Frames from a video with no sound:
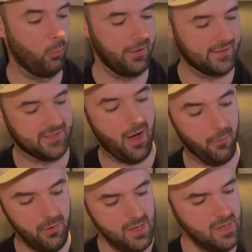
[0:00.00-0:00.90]
weeks now,
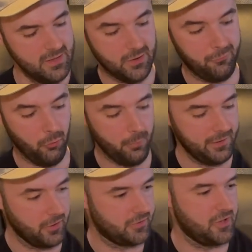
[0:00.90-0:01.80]
so I thought it'd be
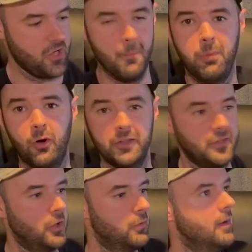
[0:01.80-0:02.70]
good to jump on and
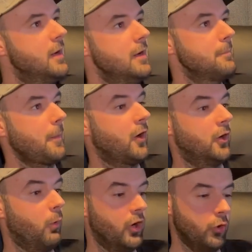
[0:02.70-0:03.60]
do kind
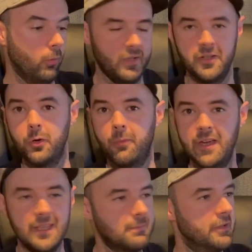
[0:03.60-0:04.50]
of what I normally do with my
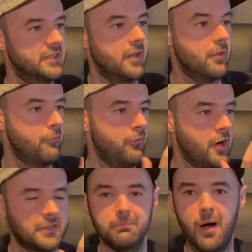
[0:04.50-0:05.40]
Eastmans, you know, the
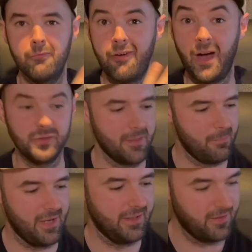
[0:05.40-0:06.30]
first month, how's it
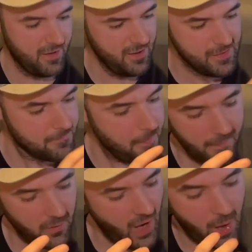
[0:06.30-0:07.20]
been,
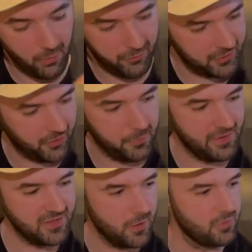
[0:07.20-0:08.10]
how have I kind of
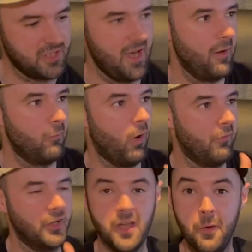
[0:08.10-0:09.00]
been using it, what have
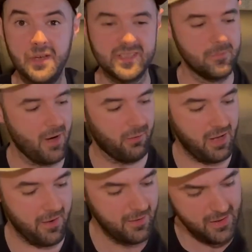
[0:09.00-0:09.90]
I noticed about
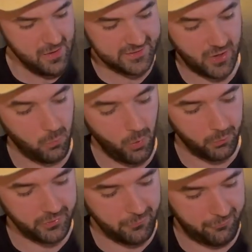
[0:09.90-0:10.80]
it. So what
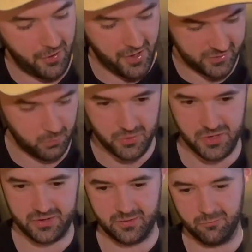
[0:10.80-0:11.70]
we'll do first, we'll
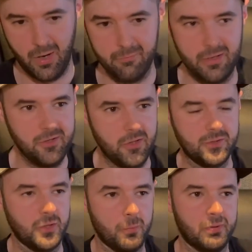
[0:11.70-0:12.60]
just, rather than do
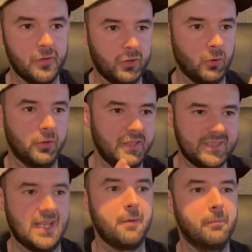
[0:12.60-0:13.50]
sort of pre-recorded
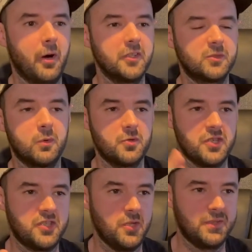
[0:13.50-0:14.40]
sound bites, we'll
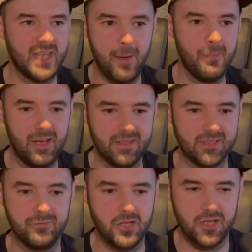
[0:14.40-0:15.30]
just do 10 minutes
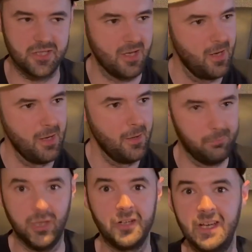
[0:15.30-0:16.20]
of just
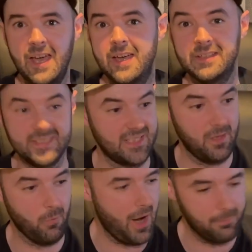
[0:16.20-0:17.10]
plugging it in,
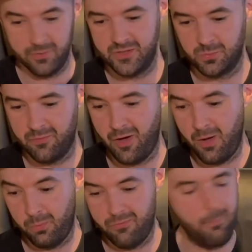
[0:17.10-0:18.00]
seeing what happens with
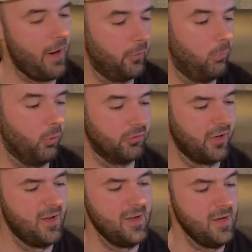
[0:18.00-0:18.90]
the pedal board,
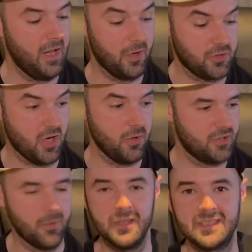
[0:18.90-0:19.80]
and I'll show you
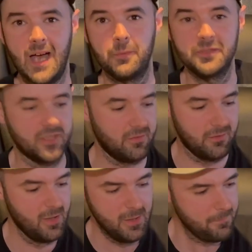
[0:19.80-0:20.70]
some of the sounds and
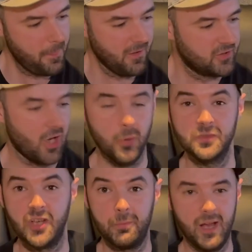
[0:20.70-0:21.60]
tones
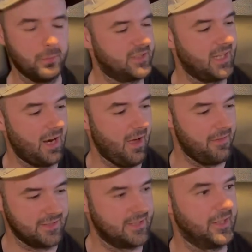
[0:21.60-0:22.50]
I've been able to get out of
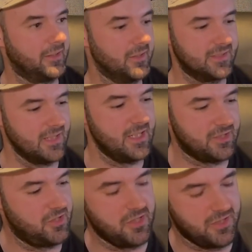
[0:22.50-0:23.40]
this thing, because
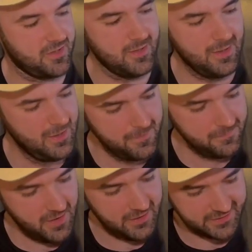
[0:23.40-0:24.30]
it's
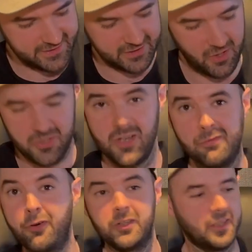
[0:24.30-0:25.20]
such a
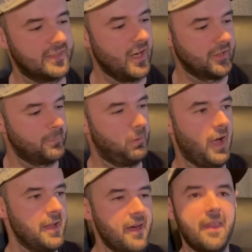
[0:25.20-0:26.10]
fun guitar to
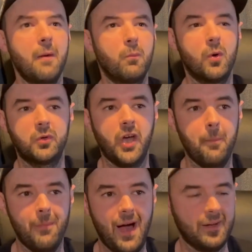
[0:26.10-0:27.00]
play. And then we'll
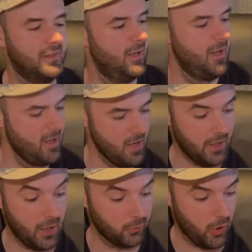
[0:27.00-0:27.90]
come back and
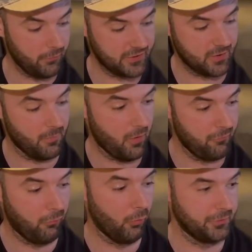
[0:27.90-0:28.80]
I'll go over some of my
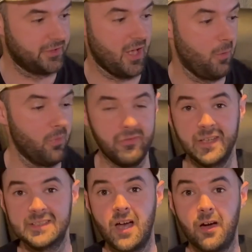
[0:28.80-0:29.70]
thoughts with the
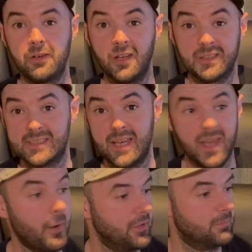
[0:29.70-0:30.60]
guitar, and like I said,
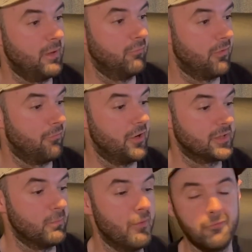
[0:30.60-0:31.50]
how it's been for the first
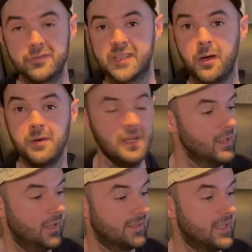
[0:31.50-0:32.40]
month. So
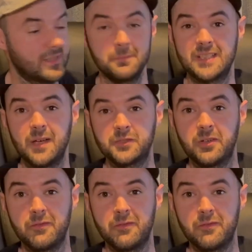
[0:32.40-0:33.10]
let's hear some sounds on it